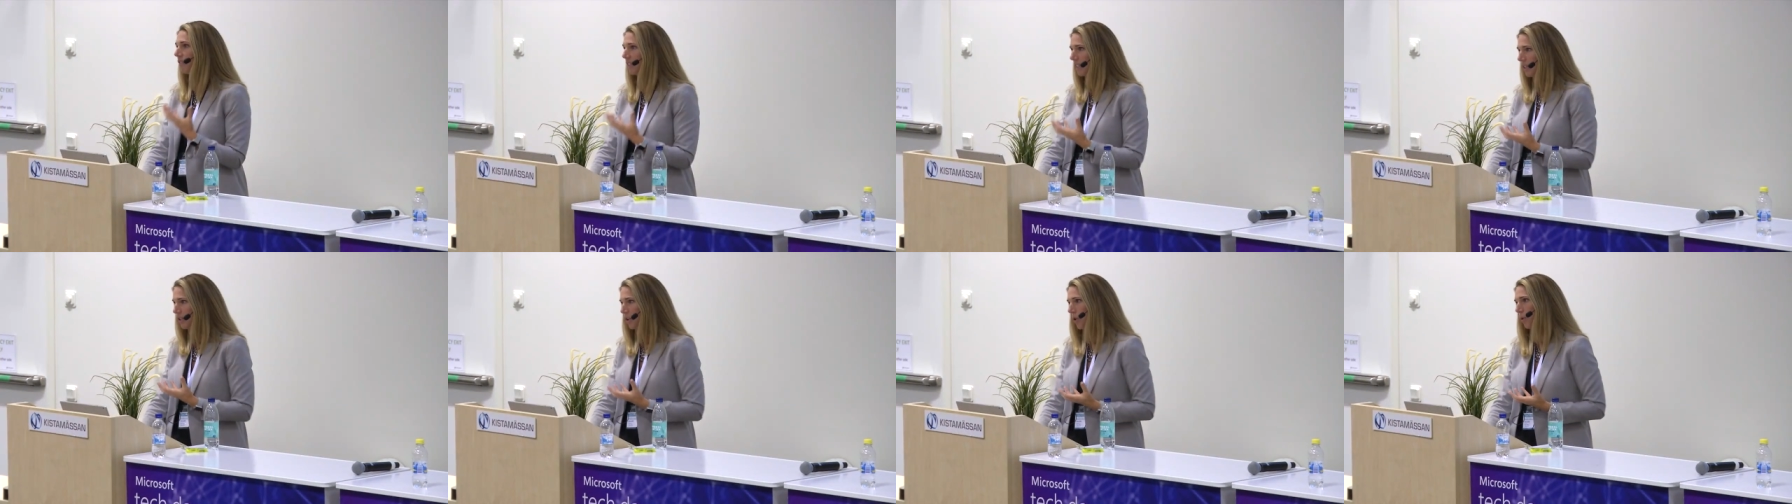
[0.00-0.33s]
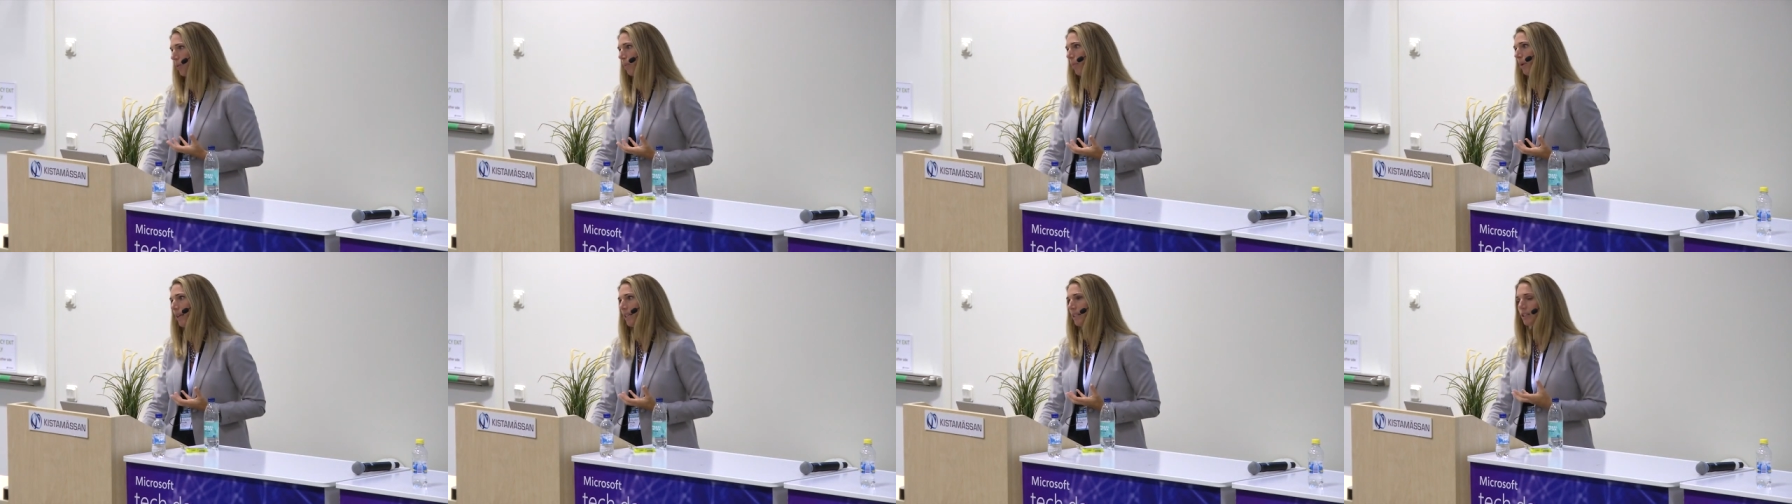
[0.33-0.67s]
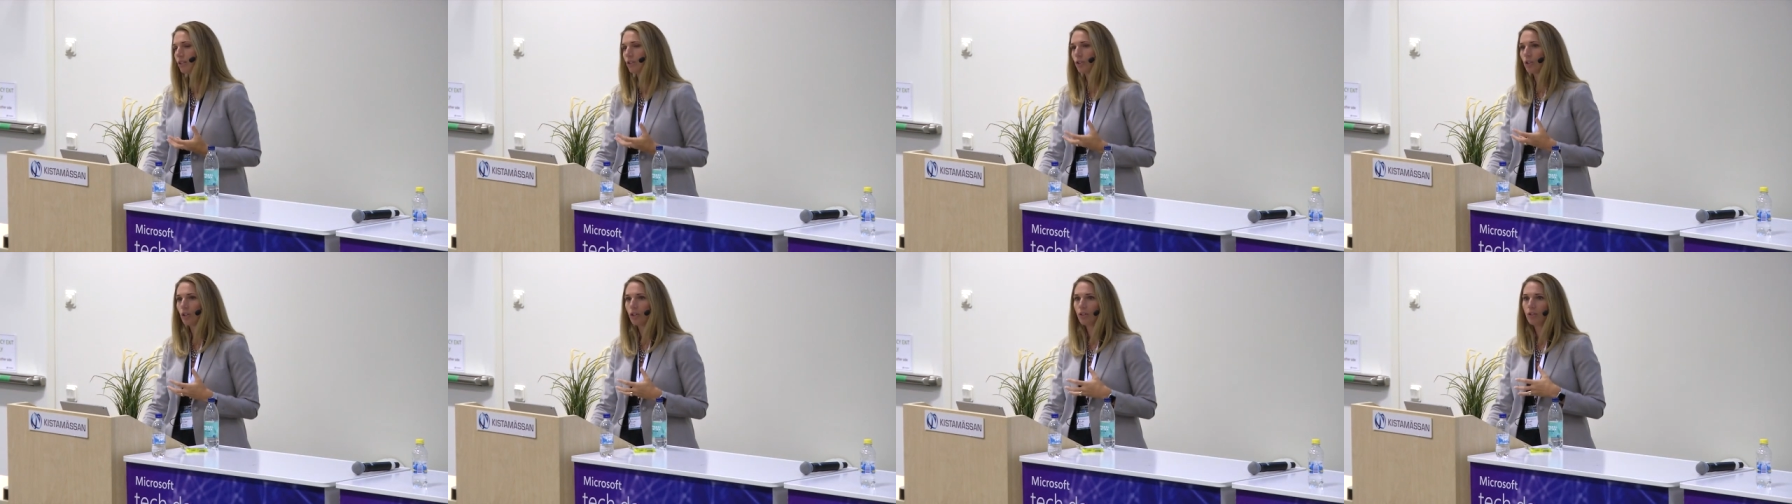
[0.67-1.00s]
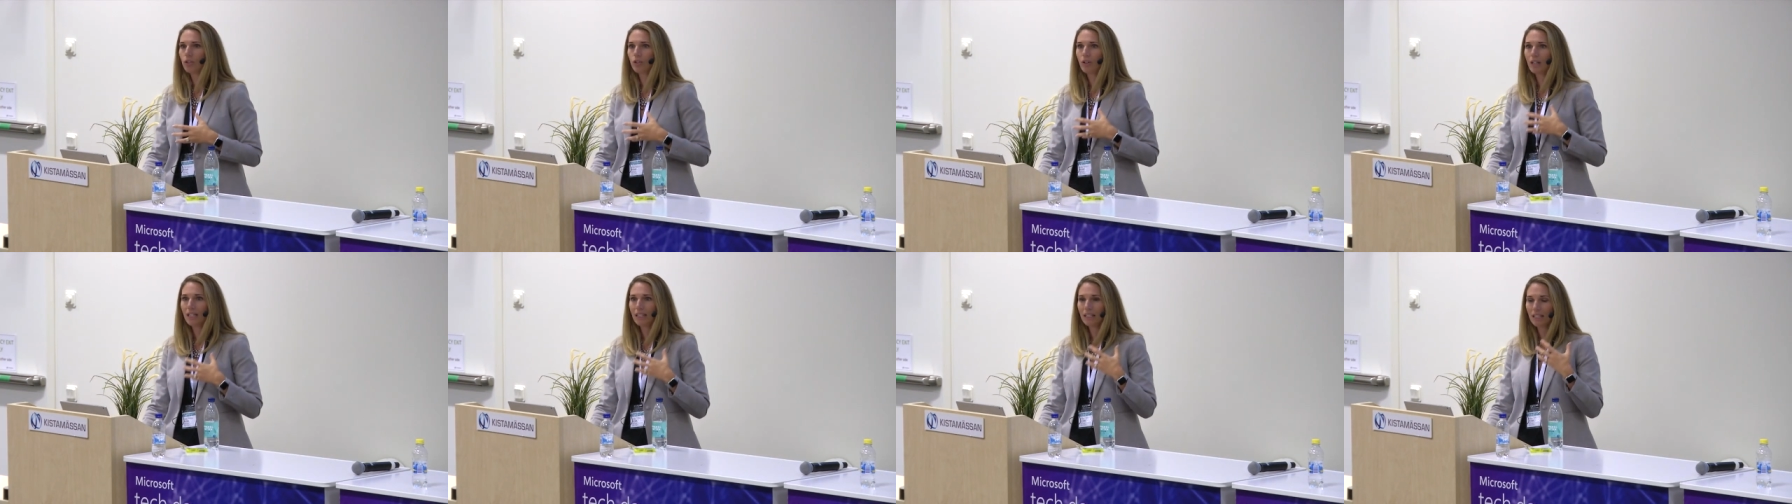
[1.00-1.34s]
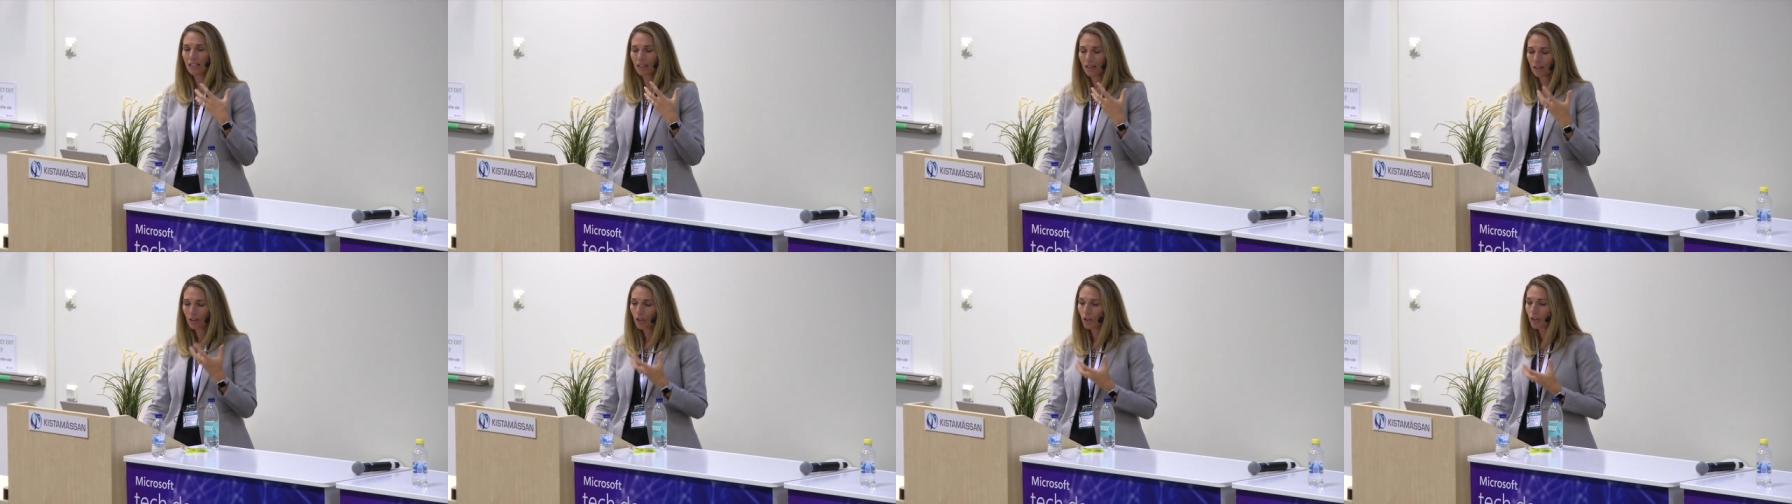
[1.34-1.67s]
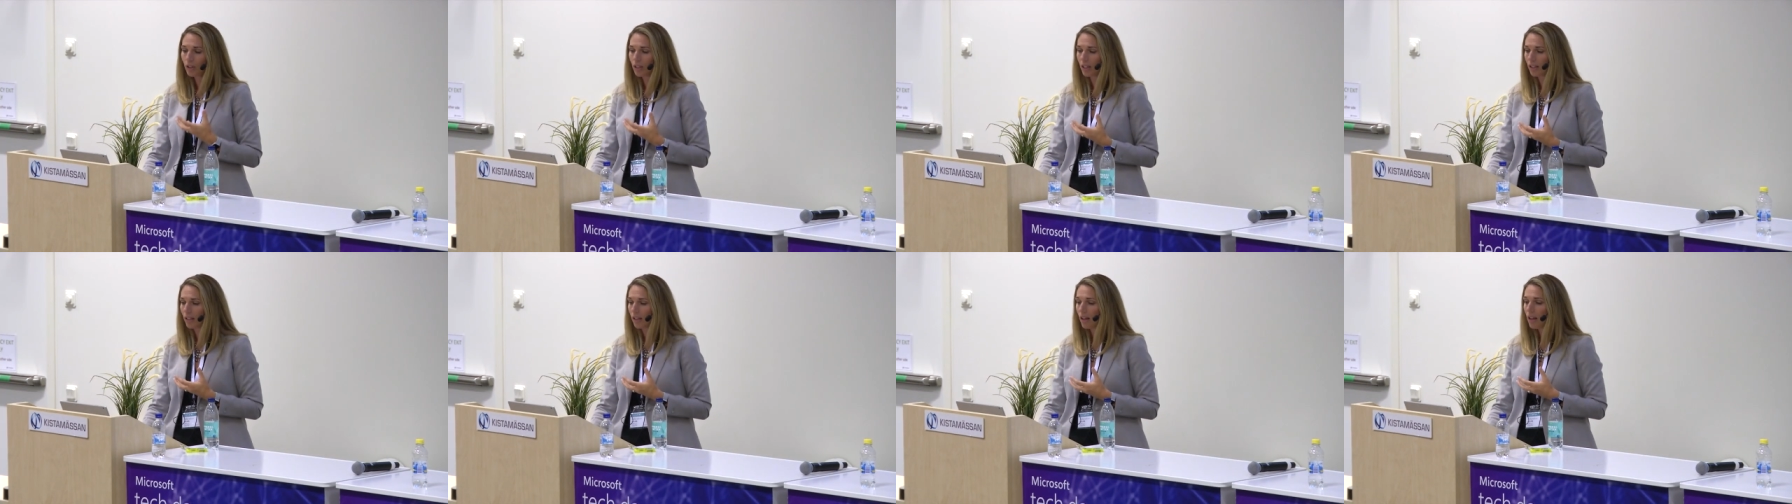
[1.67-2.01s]
video-based tra training and
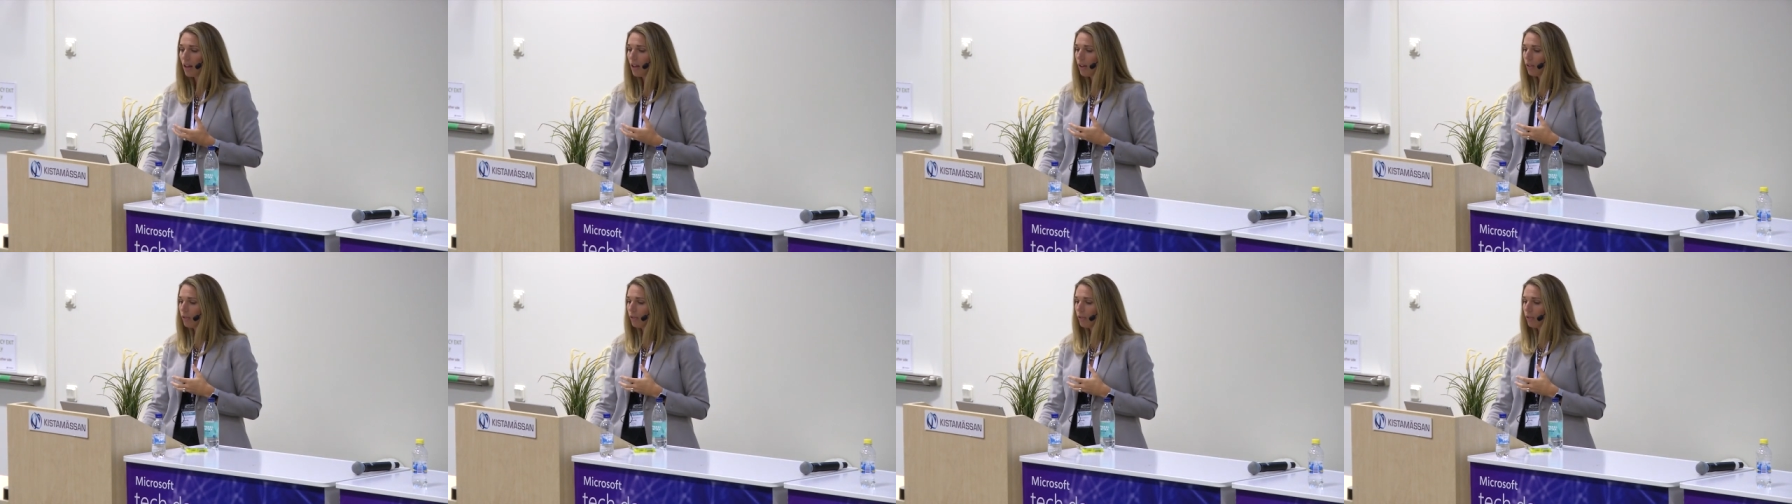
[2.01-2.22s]
learning